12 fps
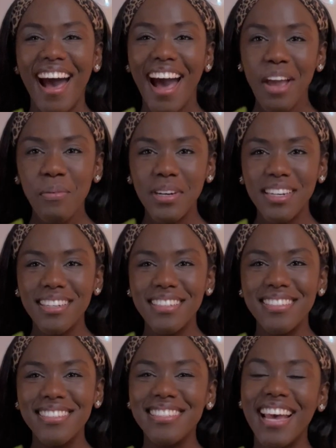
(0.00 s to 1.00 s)
Hi
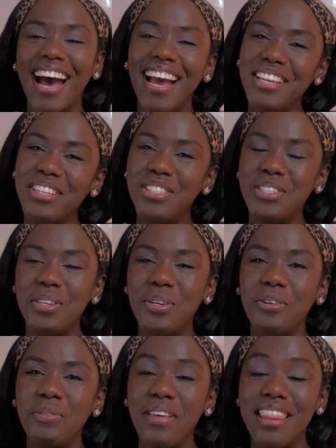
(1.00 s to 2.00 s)
world, hi
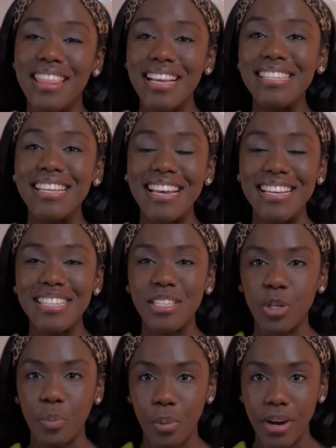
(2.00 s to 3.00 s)
YouTube. This is
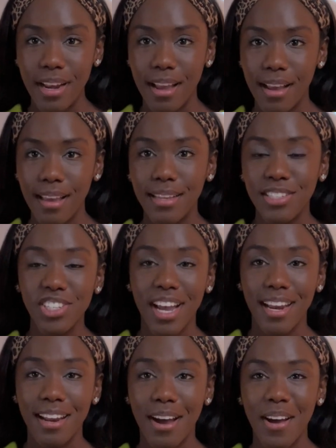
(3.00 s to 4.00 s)
Sabrina in
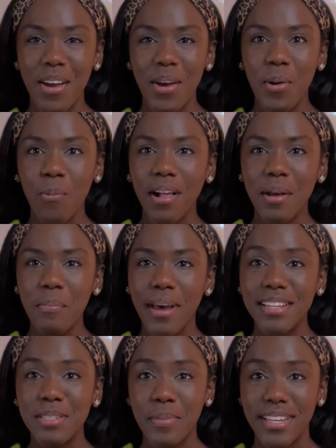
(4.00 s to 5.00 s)
China. Welcome
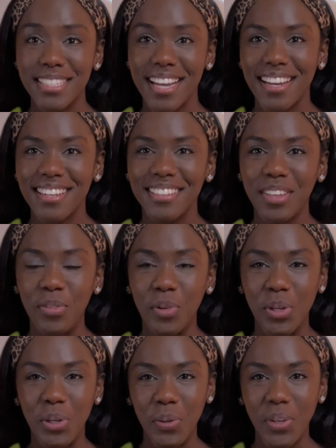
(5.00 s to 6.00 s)
back to my channel. If
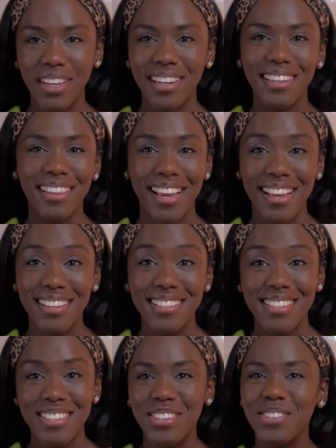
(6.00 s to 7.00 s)
you're new here, thank you
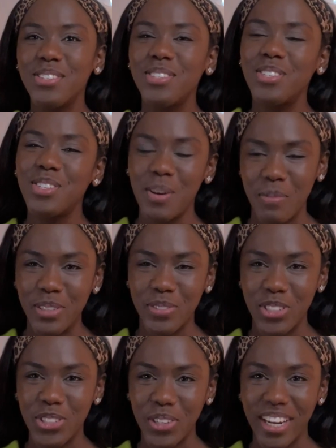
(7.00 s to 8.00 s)
so much
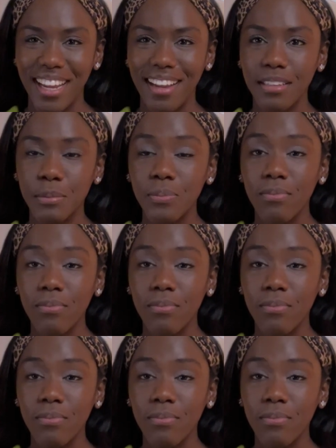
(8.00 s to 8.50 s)
for joining.